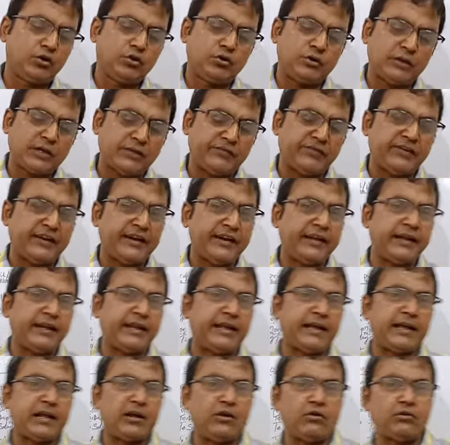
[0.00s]
the final
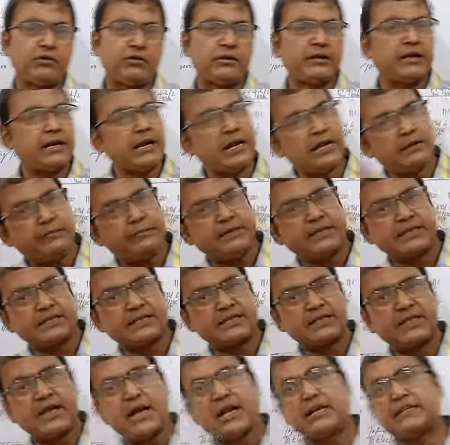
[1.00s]
account. I'll be
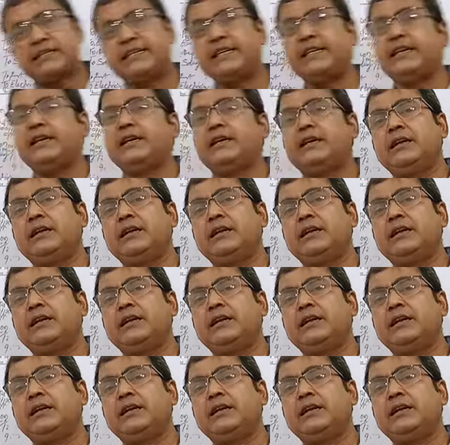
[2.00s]
discussing